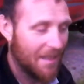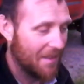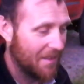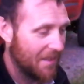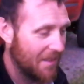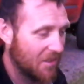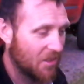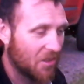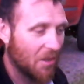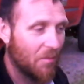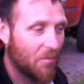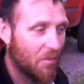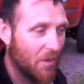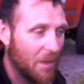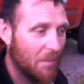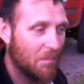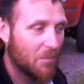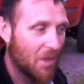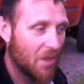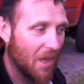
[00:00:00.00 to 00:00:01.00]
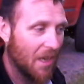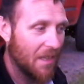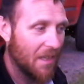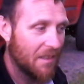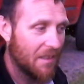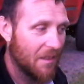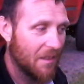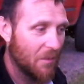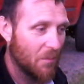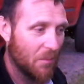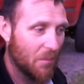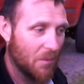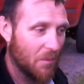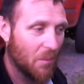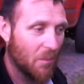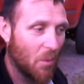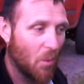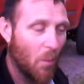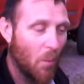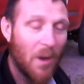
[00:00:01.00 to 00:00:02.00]
These subframes
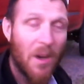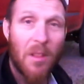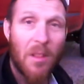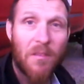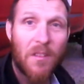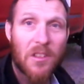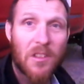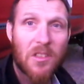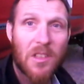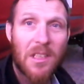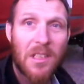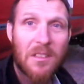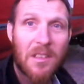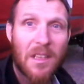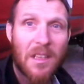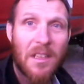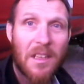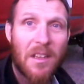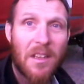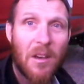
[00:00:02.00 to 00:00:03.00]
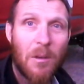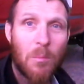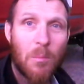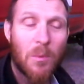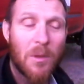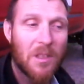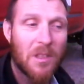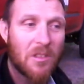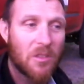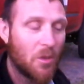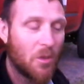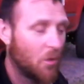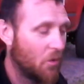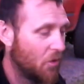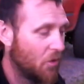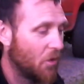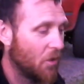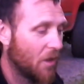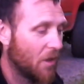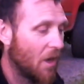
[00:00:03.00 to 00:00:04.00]
were one of the first things I did up when I
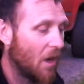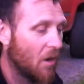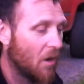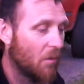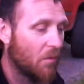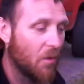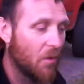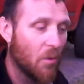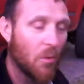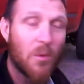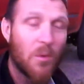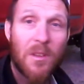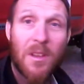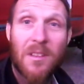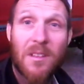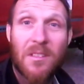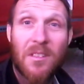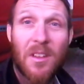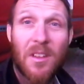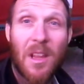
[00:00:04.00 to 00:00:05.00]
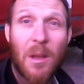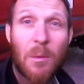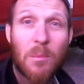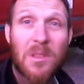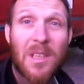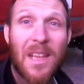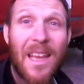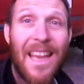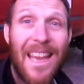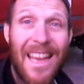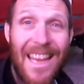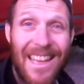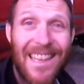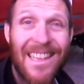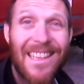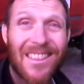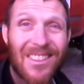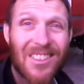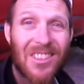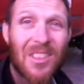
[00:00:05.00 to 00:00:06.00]
took the car off the road, so that was 8
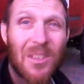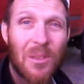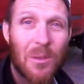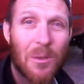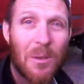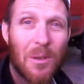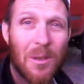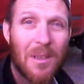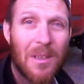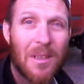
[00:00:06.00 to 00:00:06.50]
years ago.